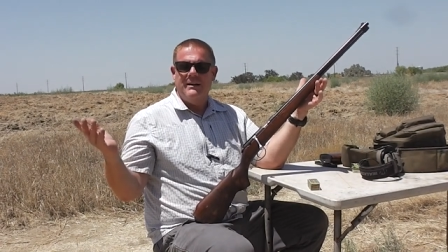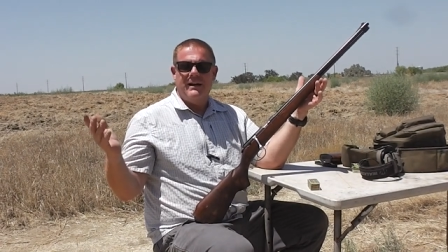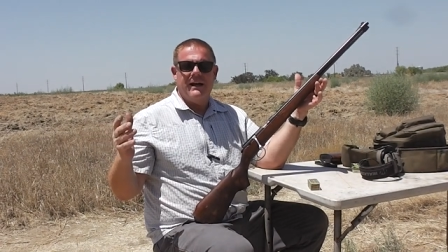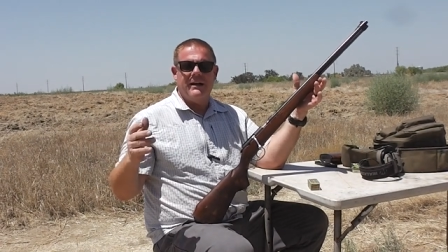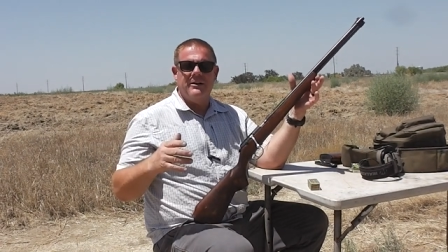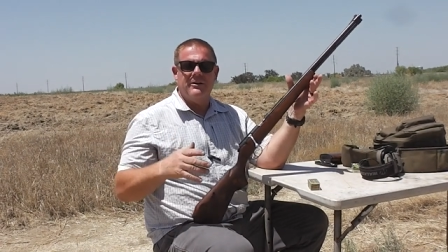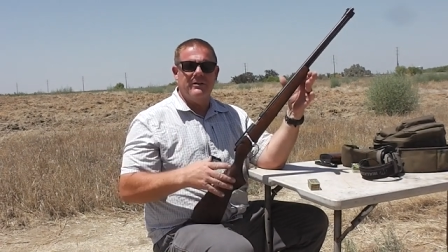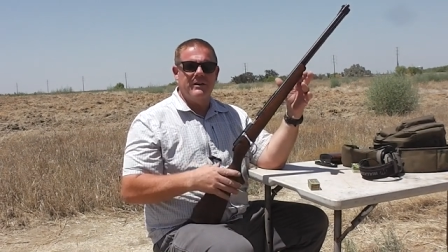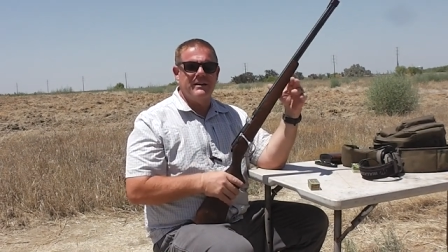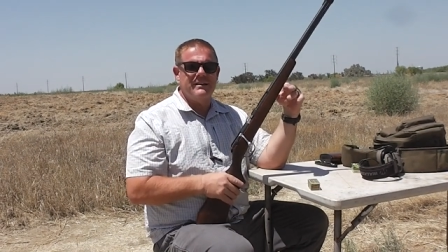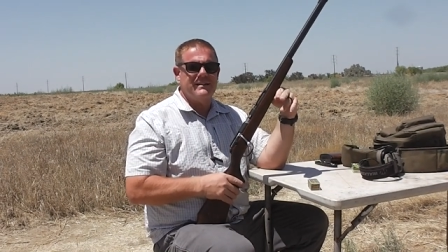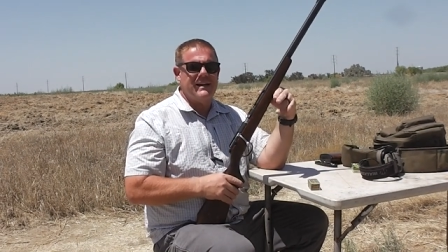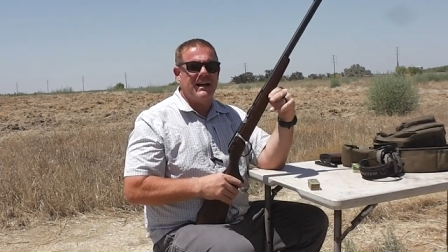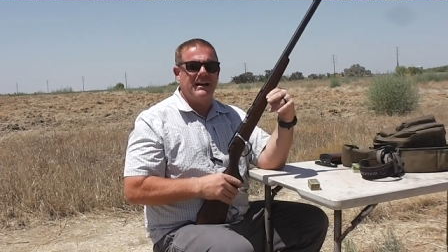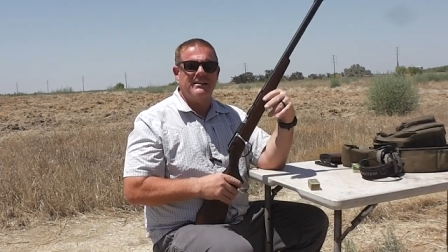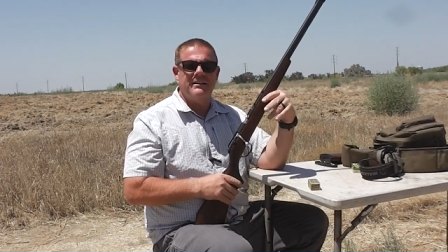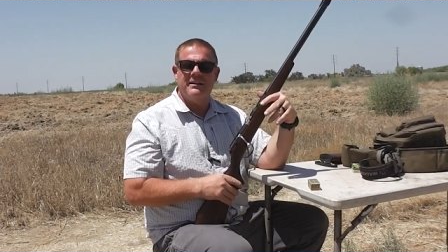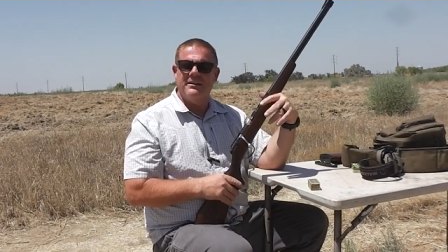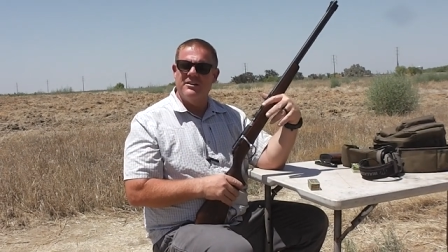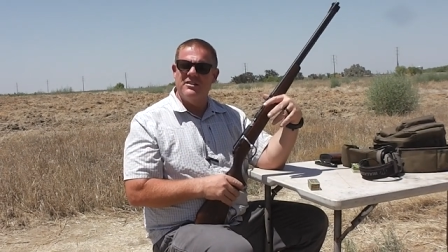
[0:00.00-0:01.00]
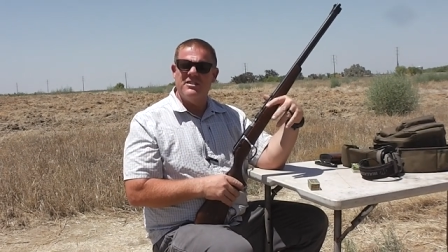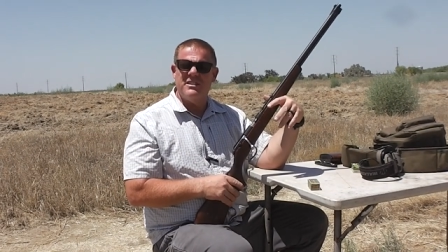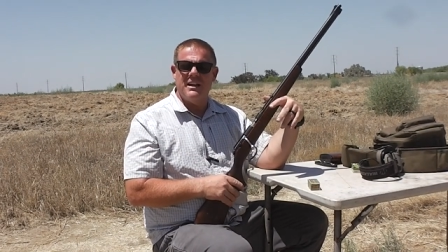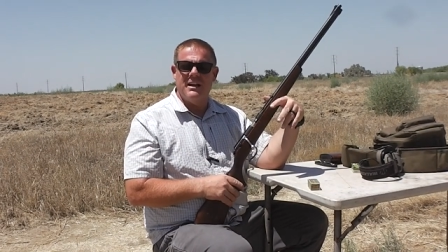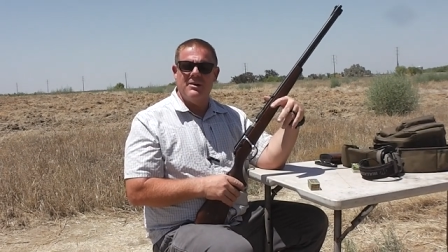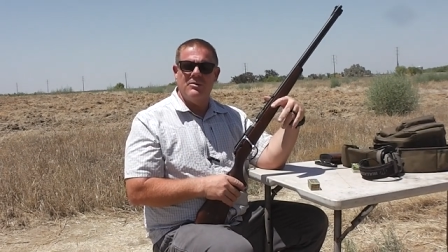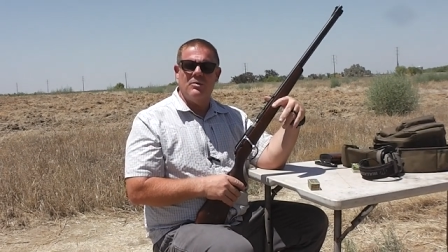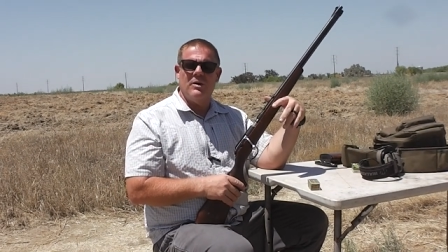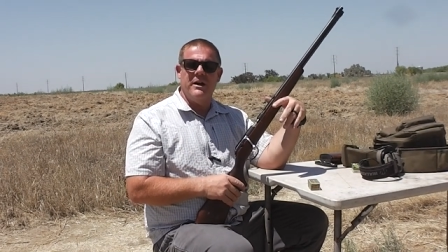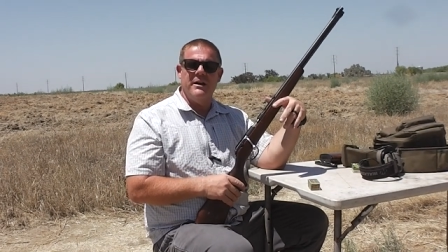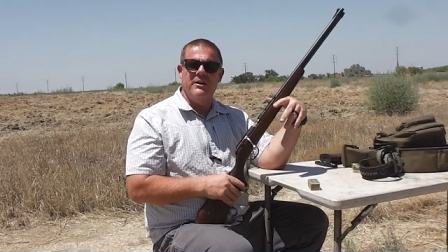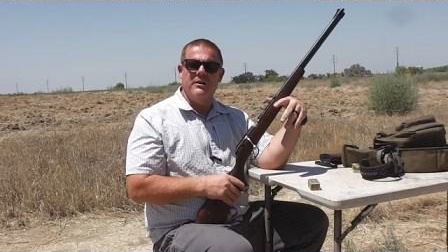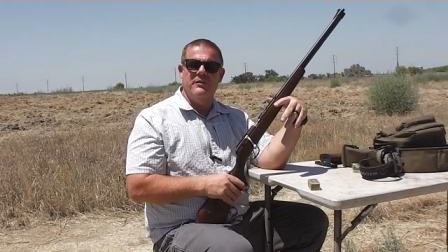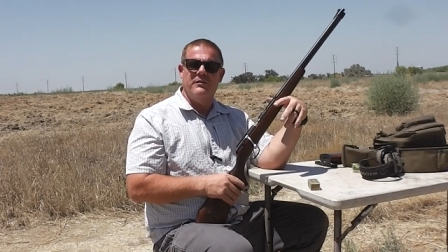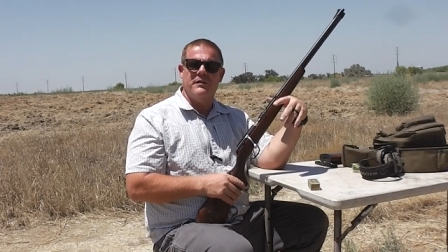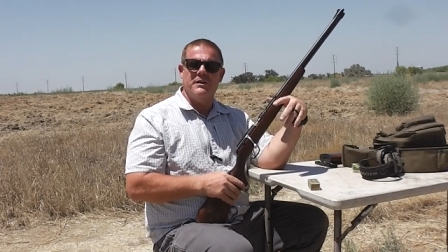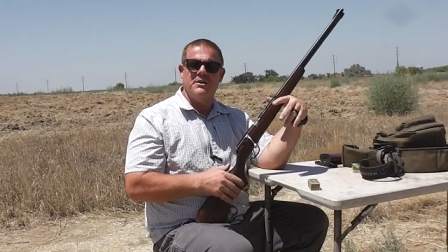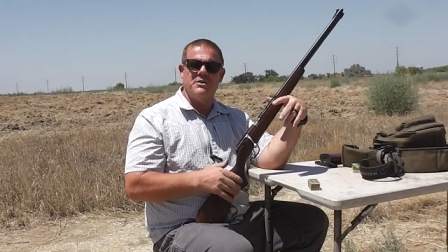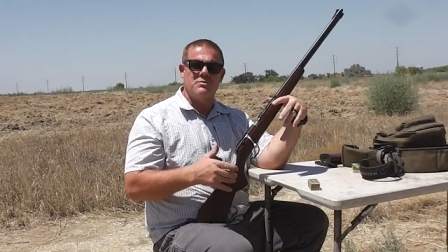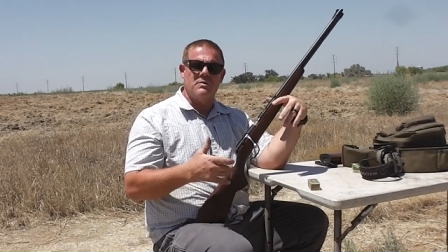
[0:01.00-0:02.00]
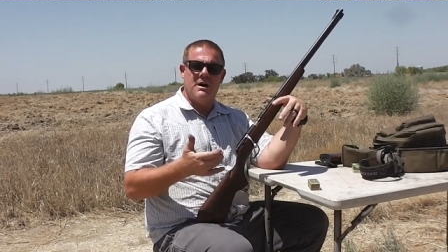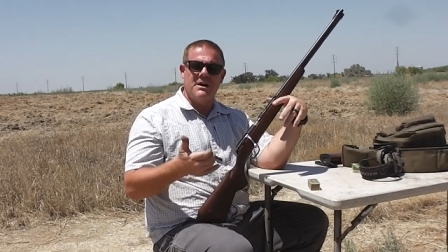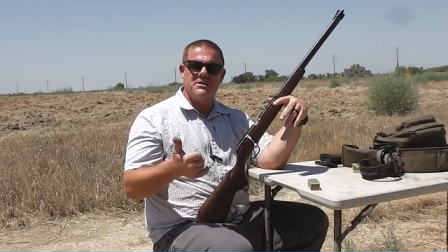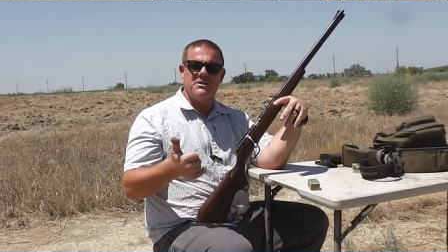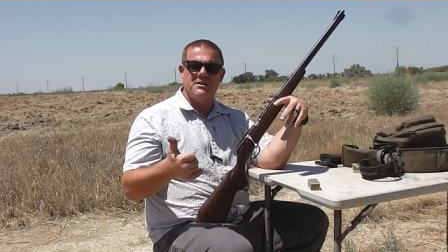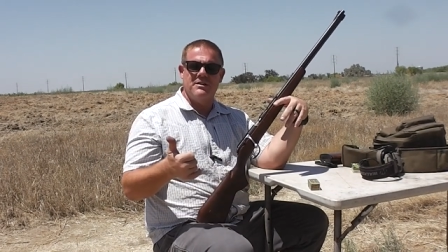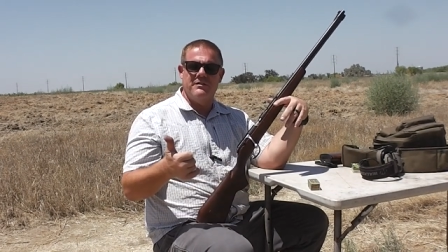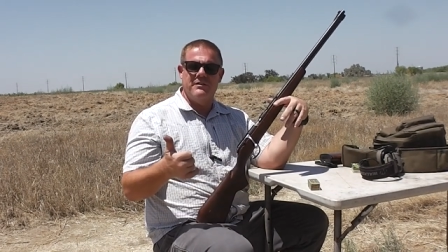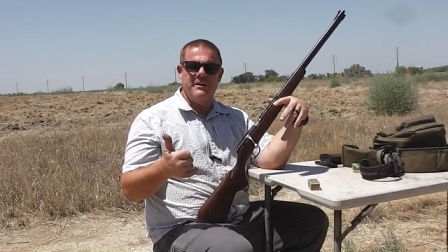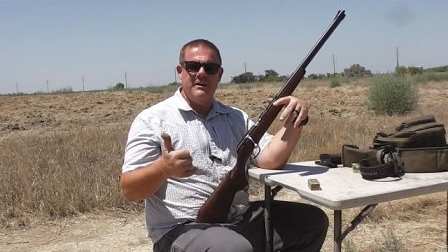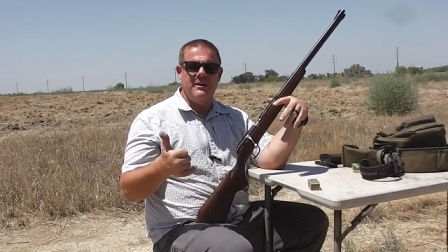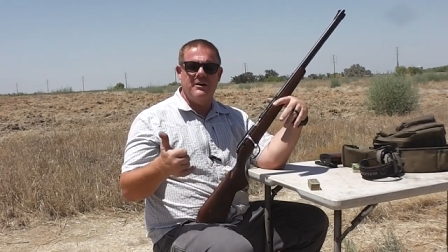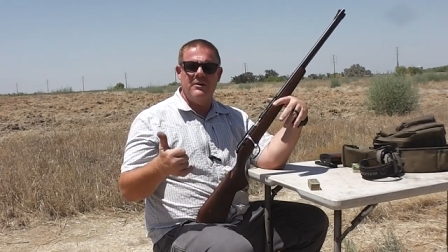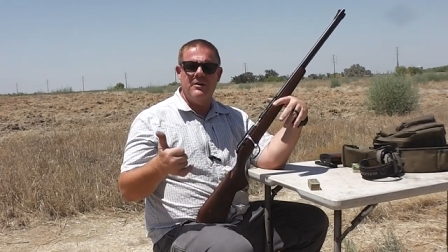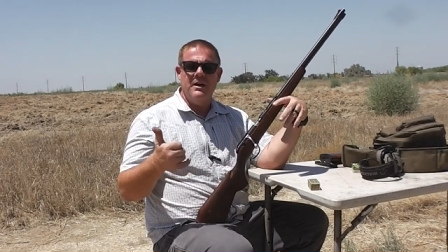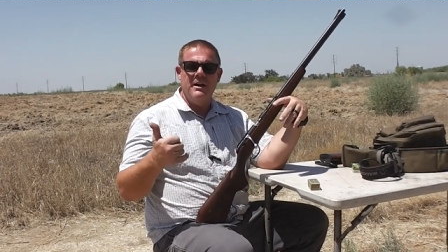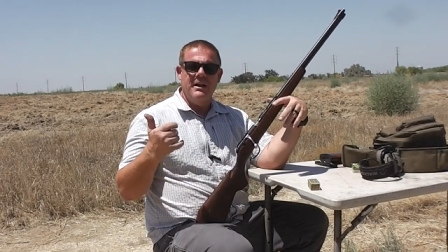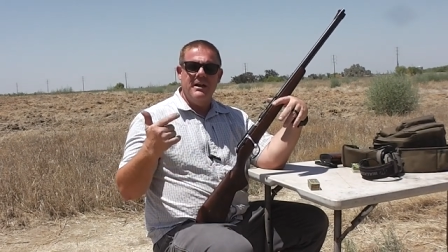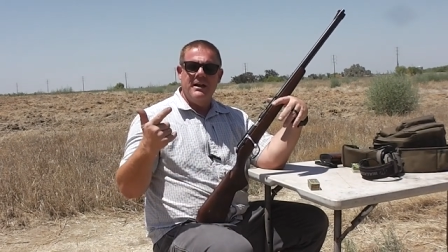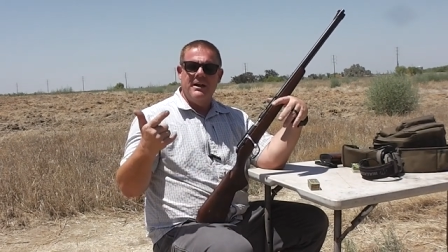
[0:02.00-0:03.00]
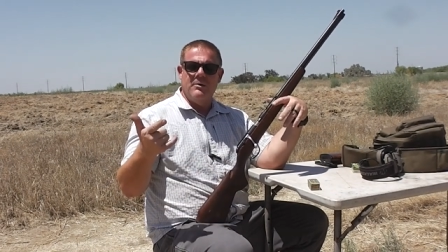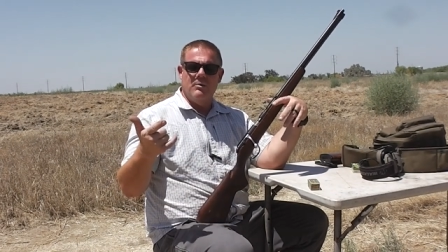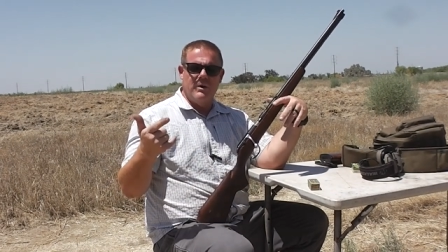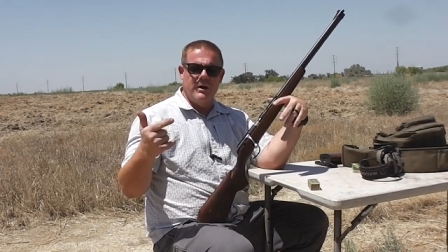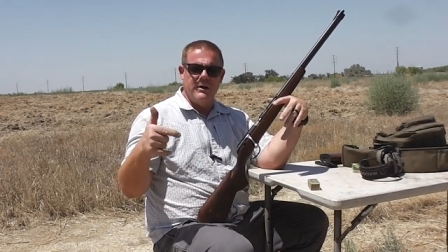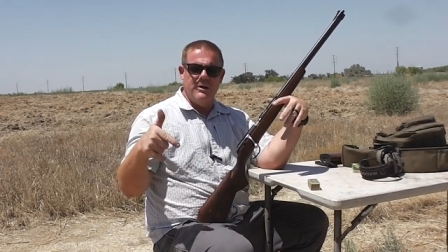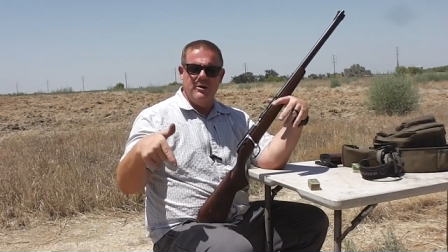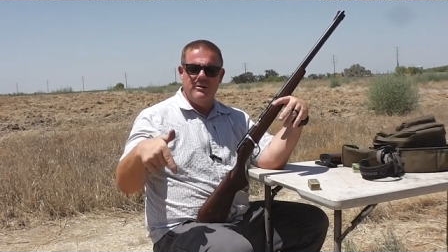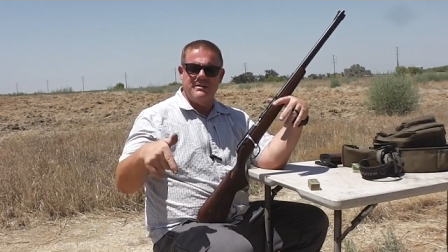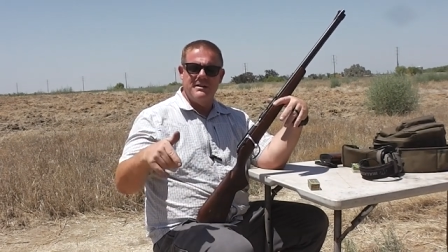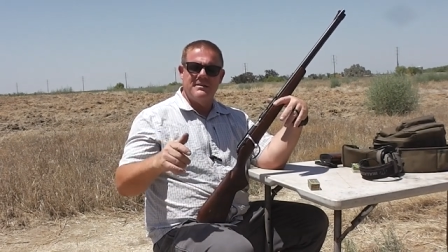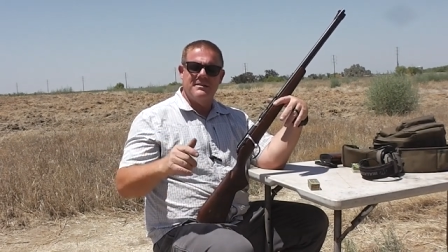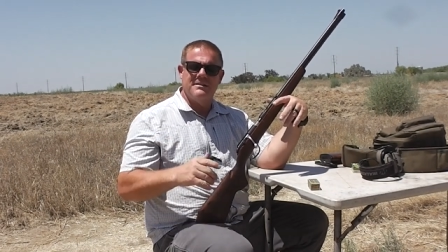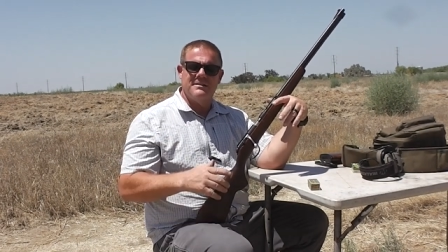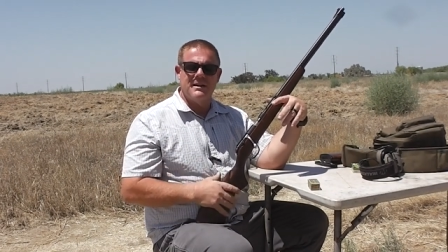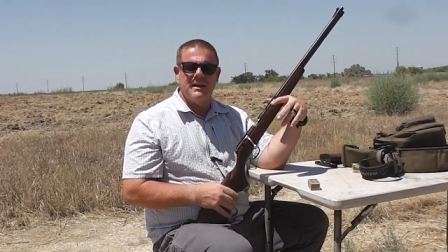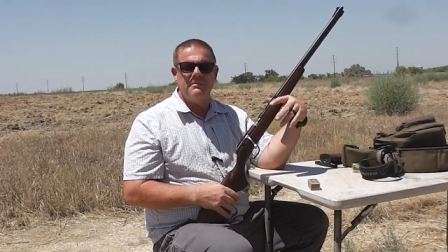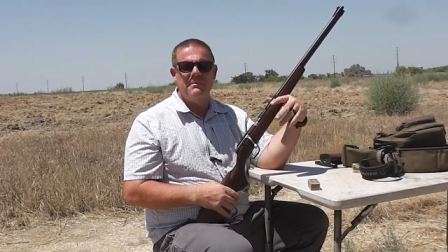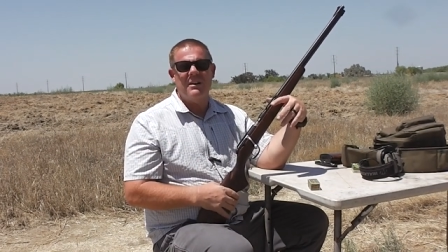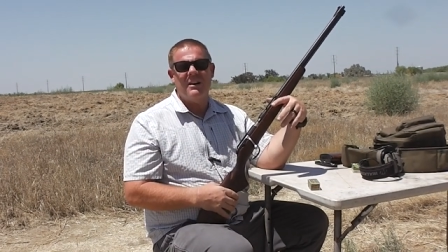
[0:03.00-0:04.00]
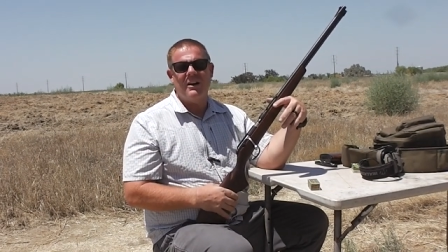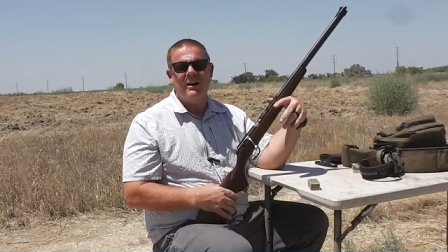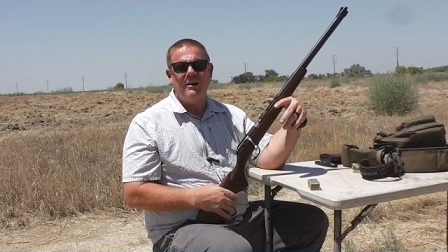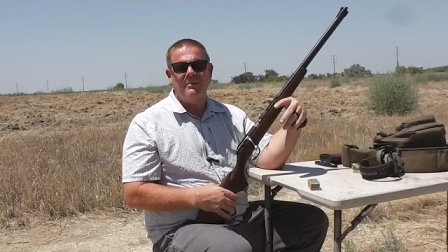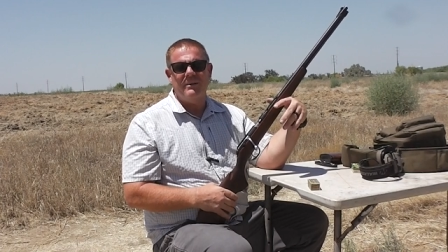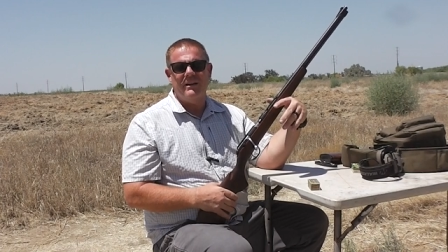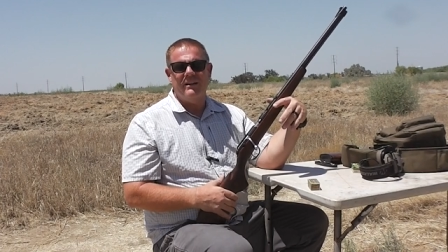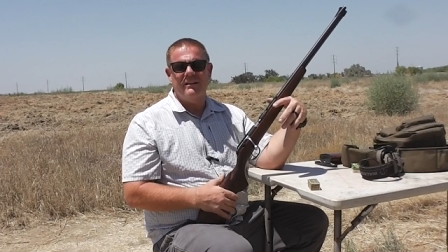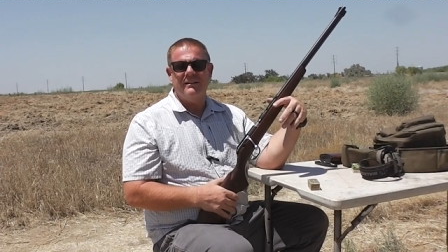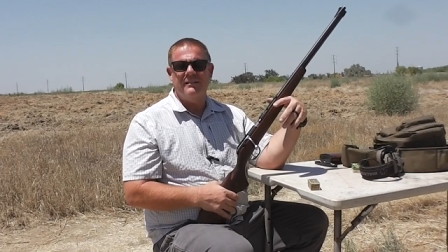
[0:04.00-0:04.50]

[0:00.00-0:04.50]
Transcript: I don't exactly understand why you finish watching the video and why you take the time to comment.